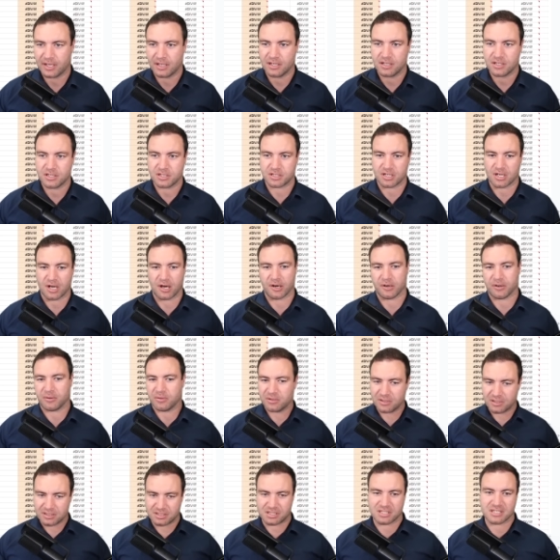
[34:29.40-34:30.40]
So
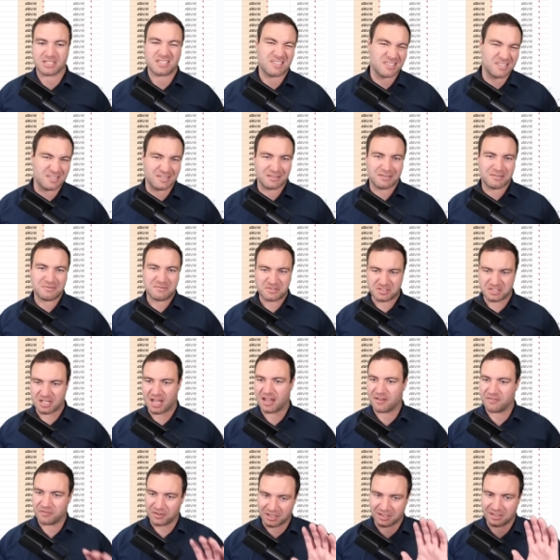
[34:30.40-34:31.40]
just to
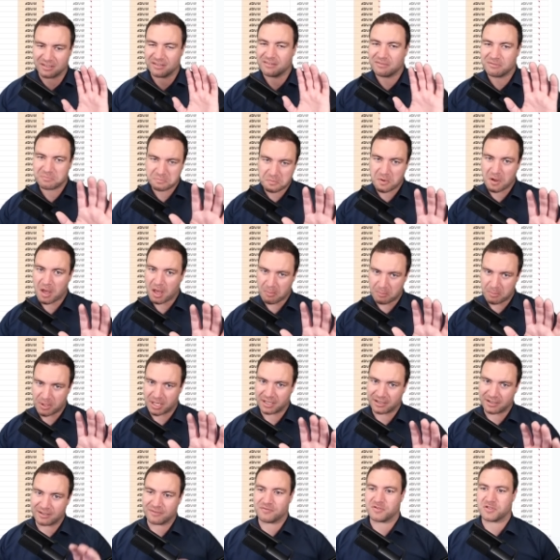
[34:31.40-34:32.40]
save you a
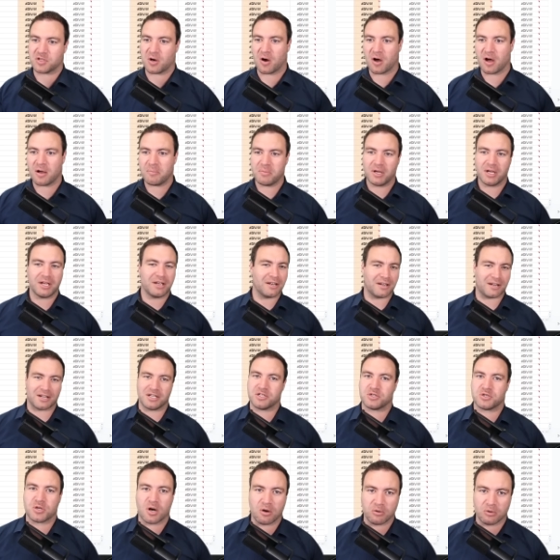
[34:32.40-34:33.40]
minute of time,
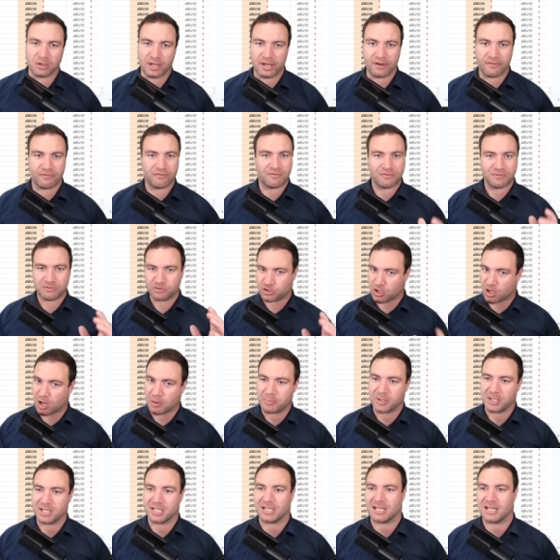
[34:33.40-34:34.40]
Control F, type
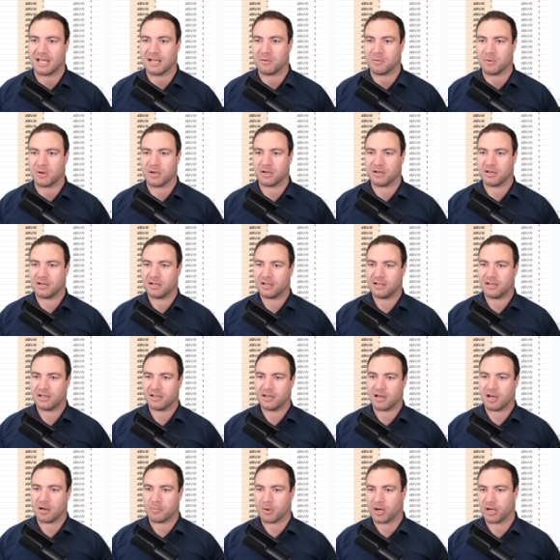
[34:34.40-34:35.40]
in your keyword.
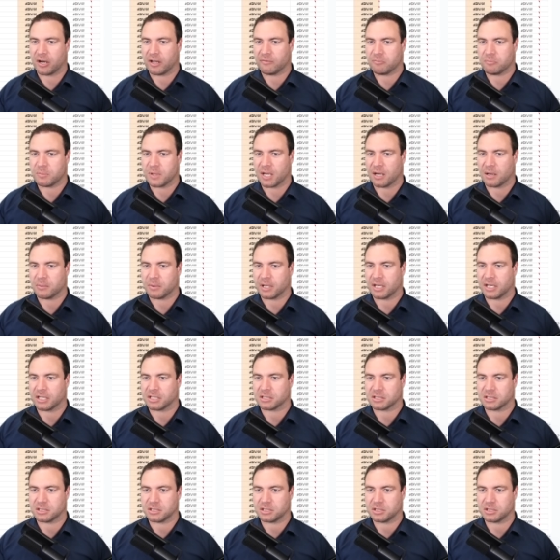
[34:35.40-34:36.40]
I might even be able to
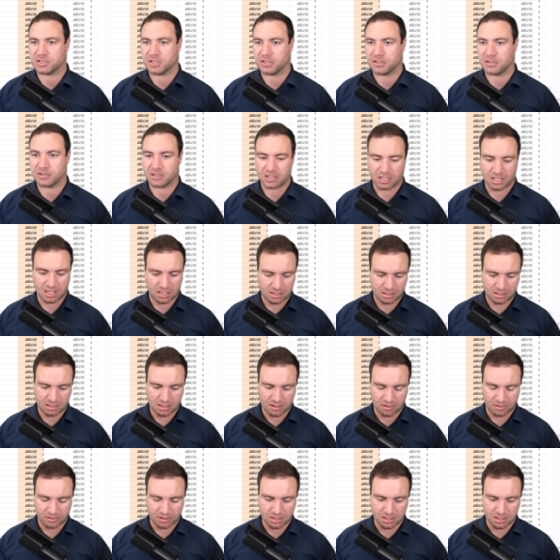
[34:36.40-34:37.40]
actually show you that
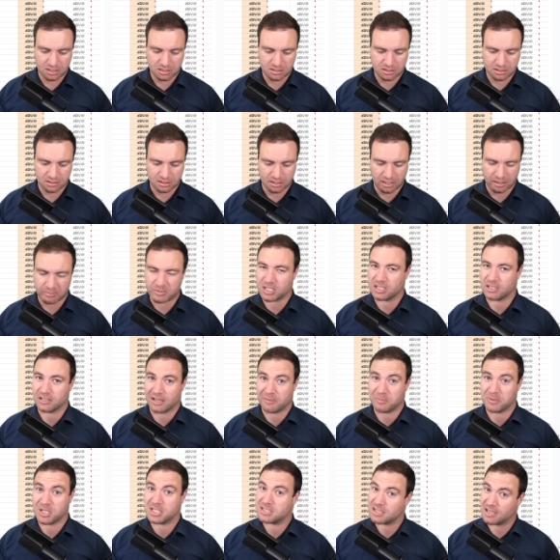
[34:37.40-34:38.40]
on this. Let me let
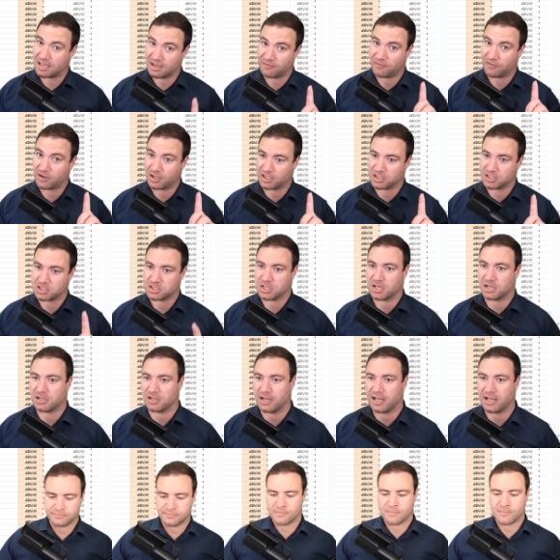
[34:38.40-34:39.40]
me see if I can show you
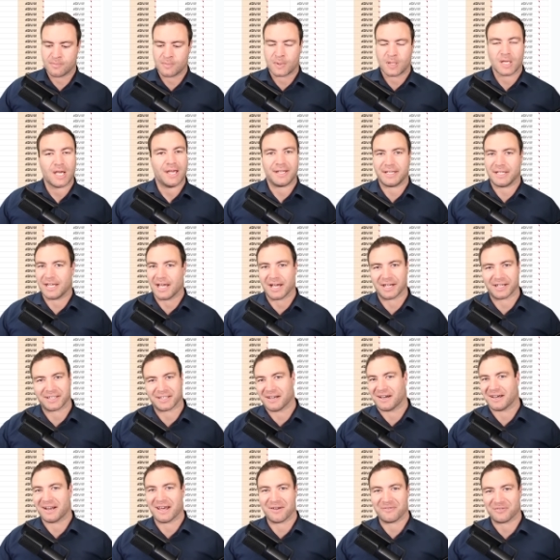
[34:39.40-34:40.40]
how it. Yeah, I
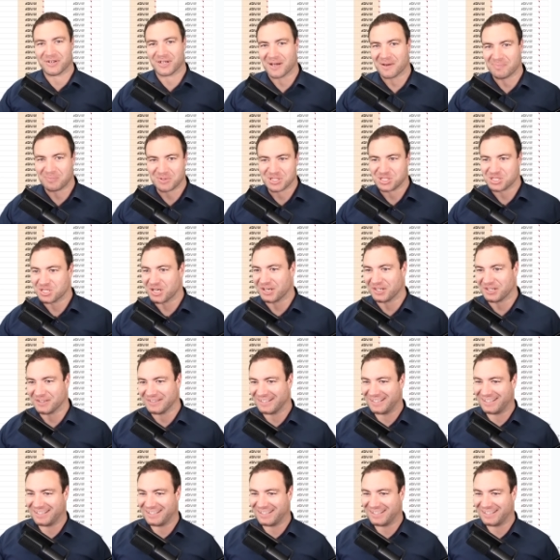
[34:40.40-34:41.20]
can't have it up and show you.